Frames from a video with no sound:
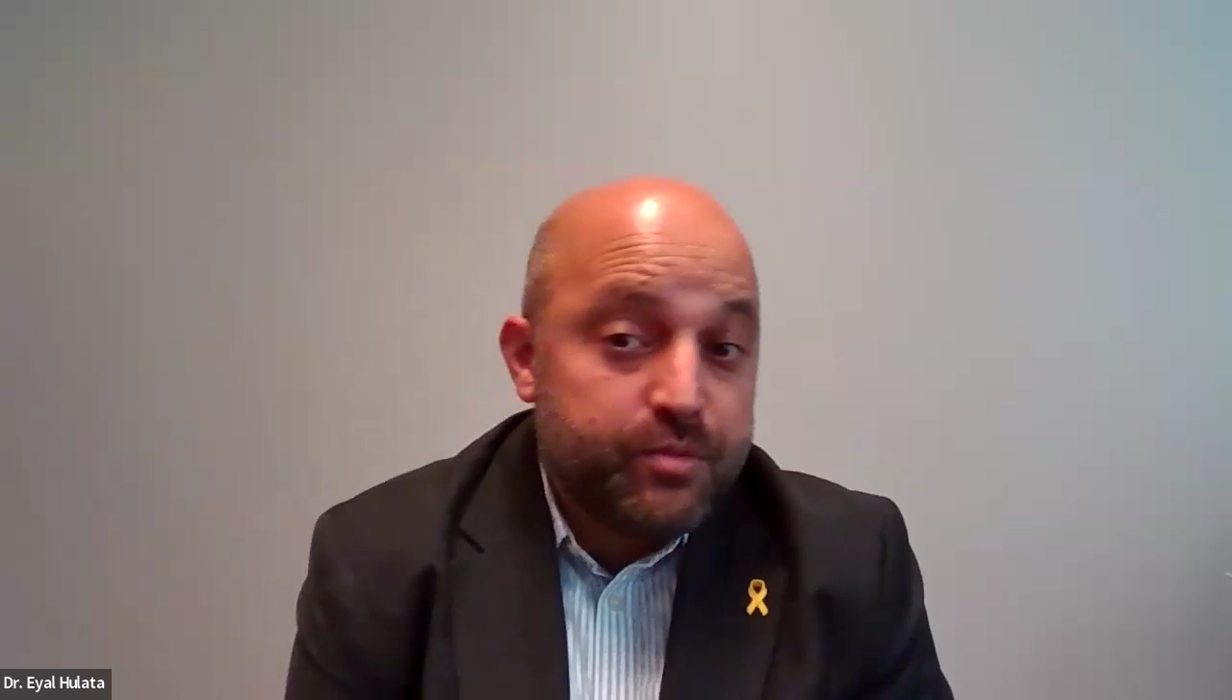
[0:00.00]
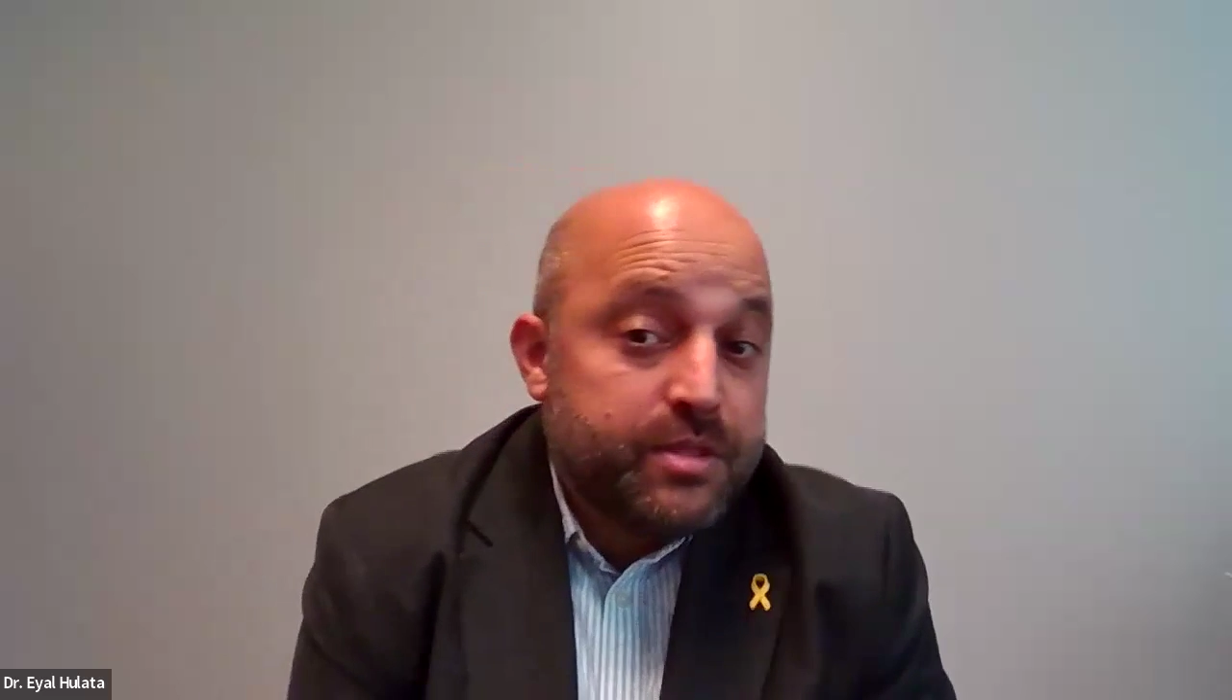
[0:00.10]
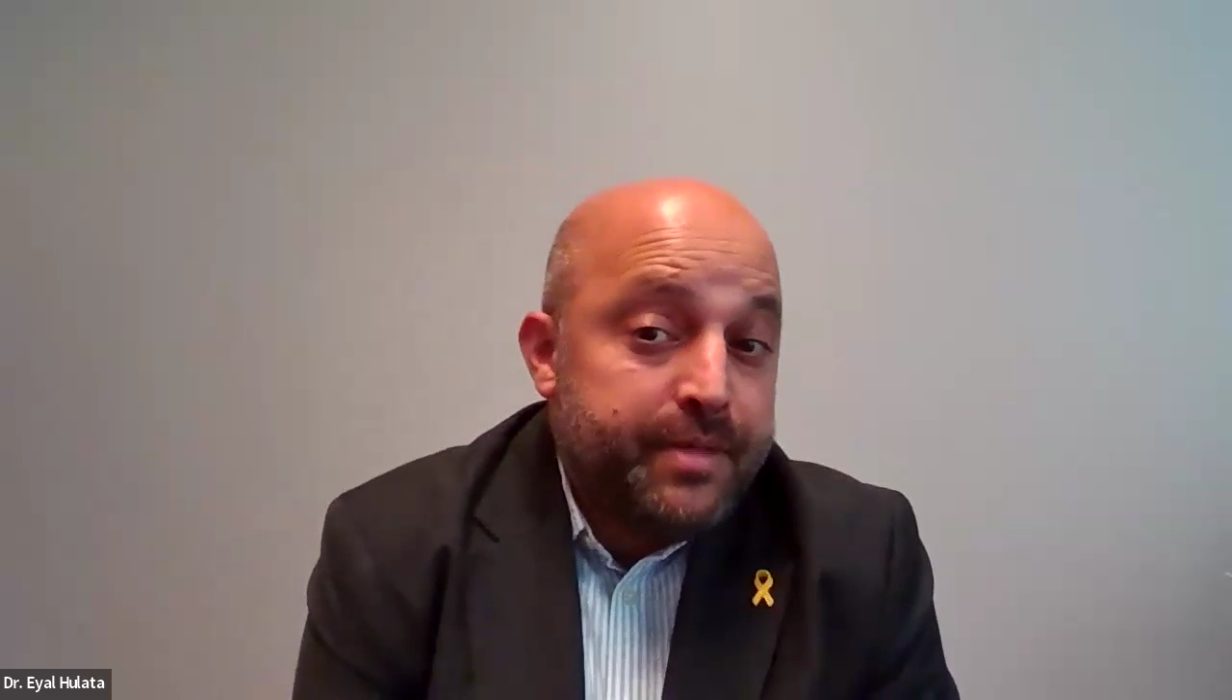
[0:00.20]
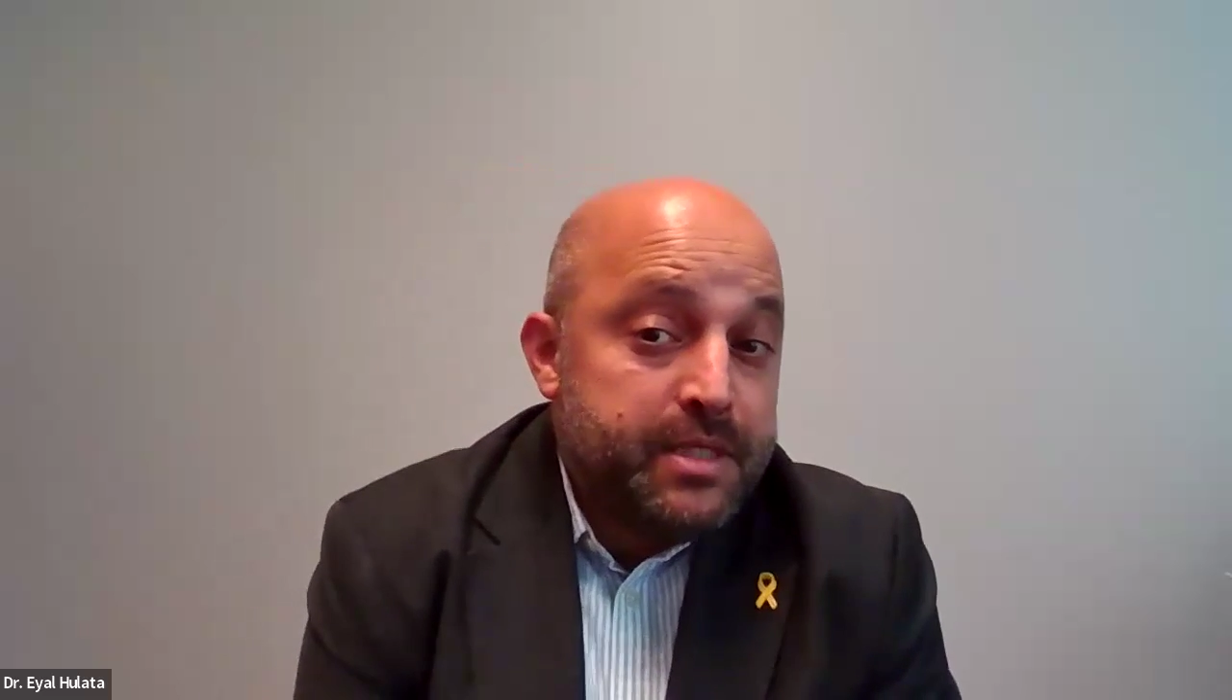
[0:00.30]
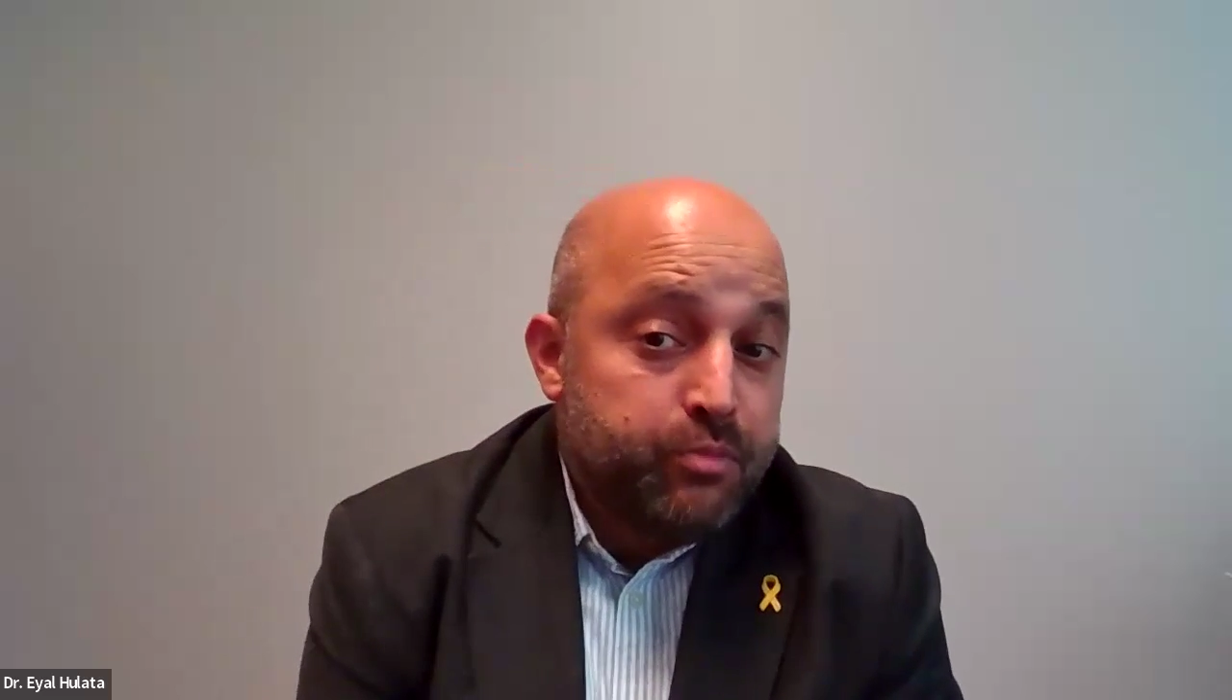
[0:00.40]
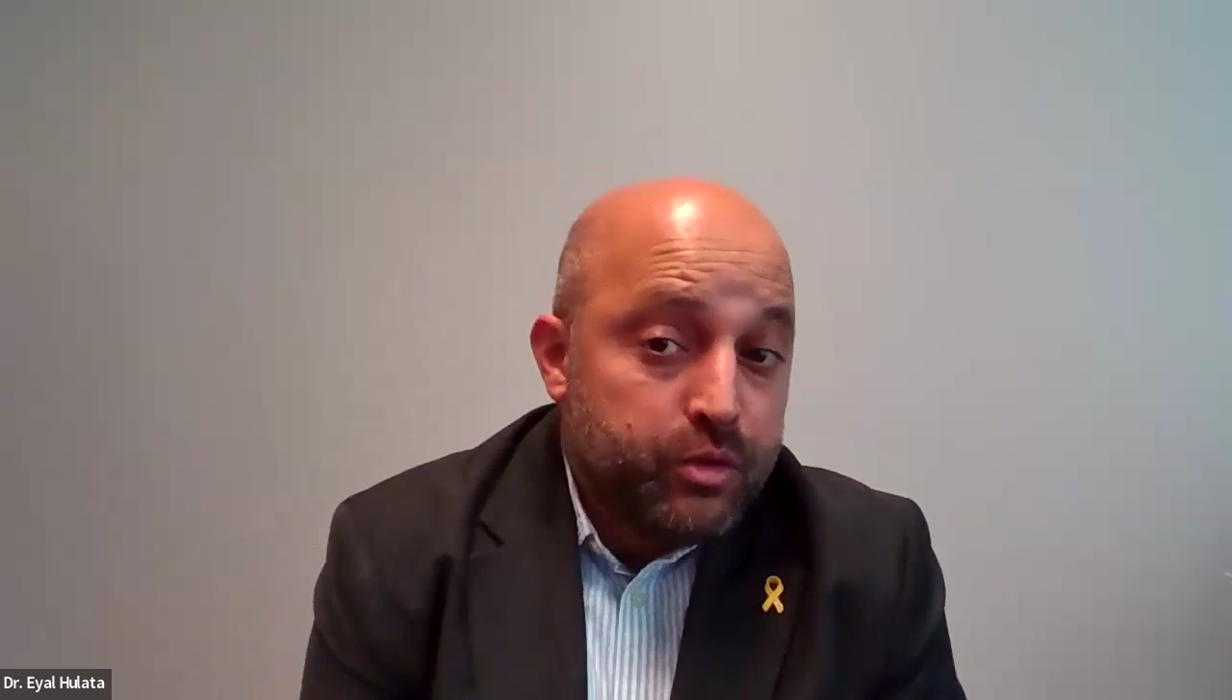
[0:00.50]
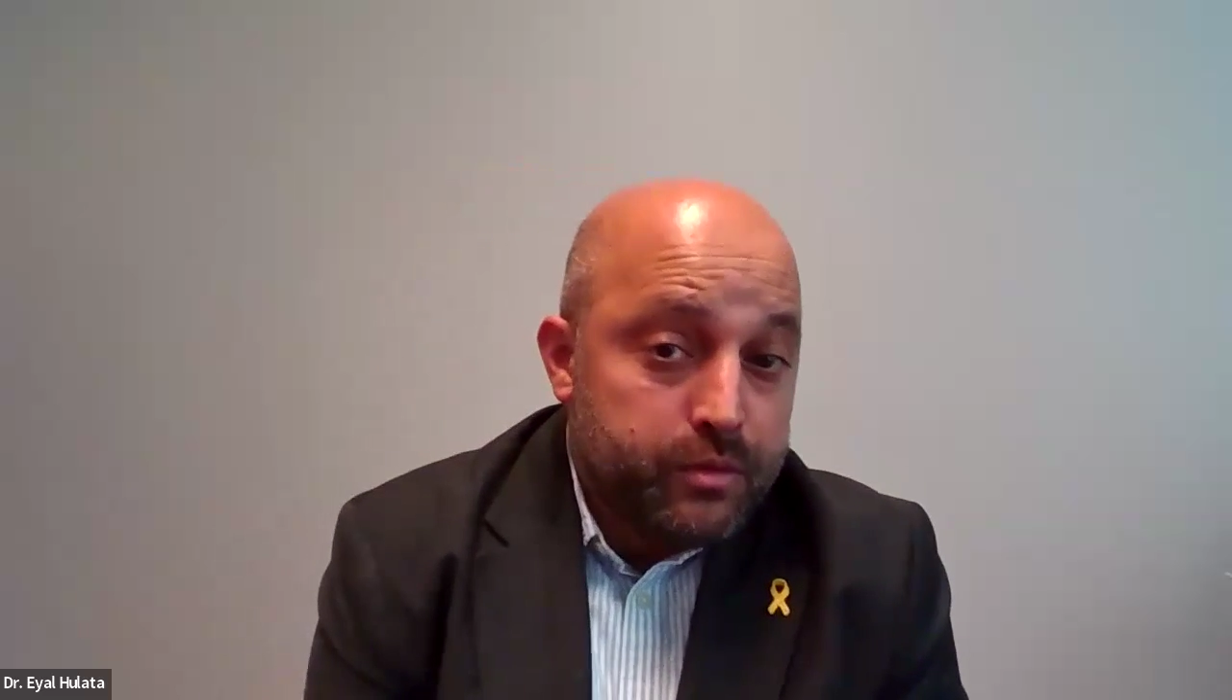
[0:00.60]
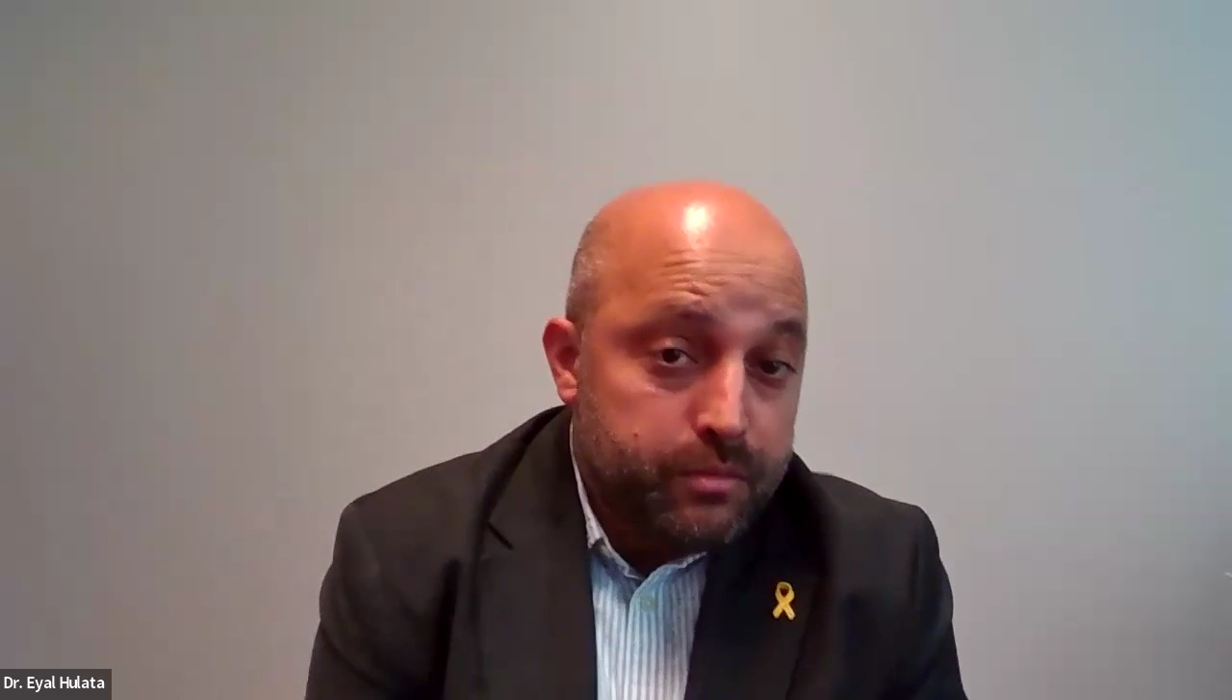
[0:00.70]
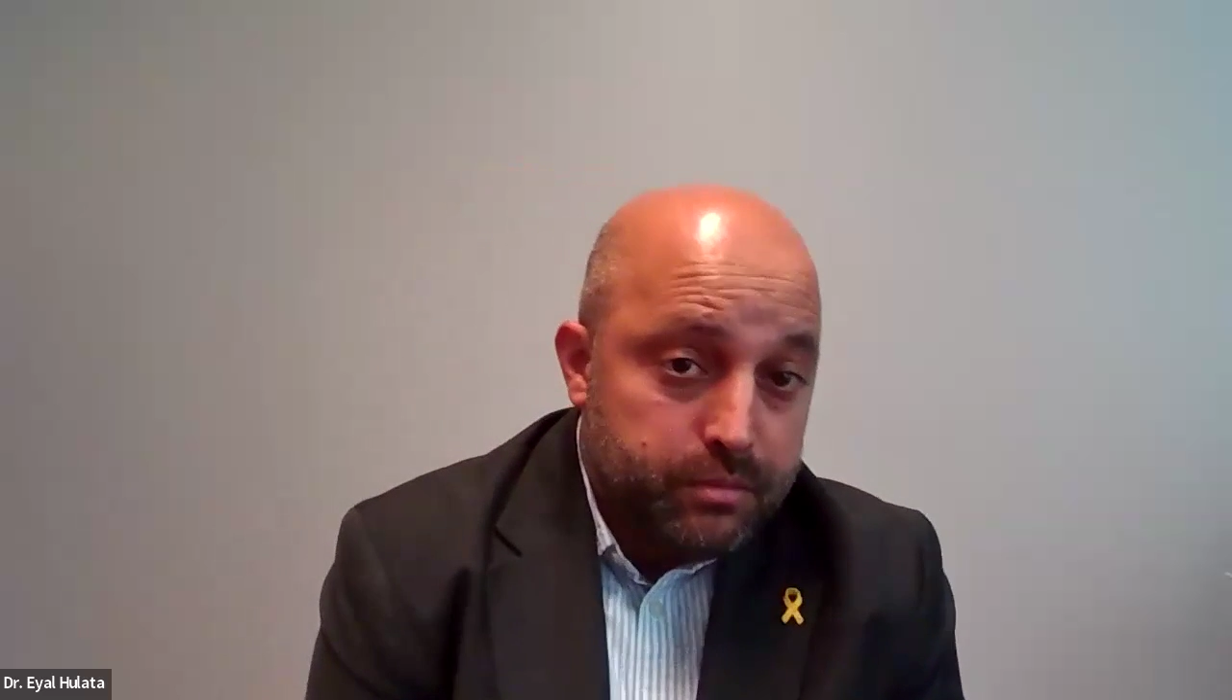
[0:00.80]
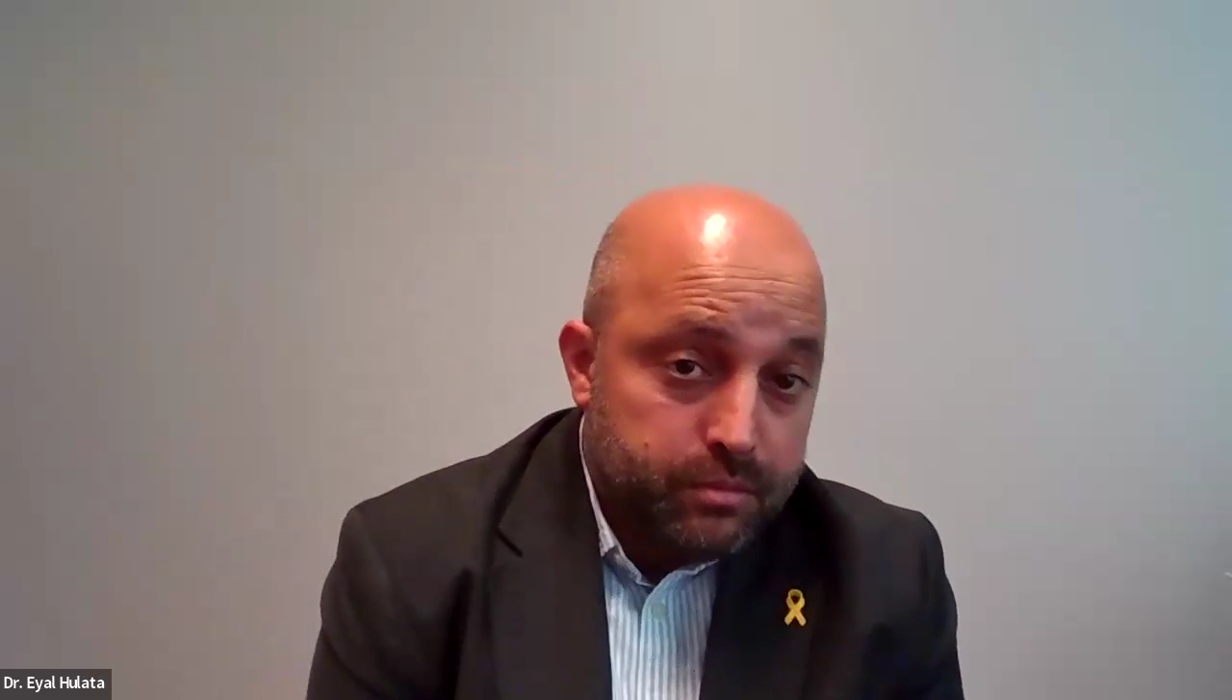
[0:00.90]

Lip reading: was a peace border.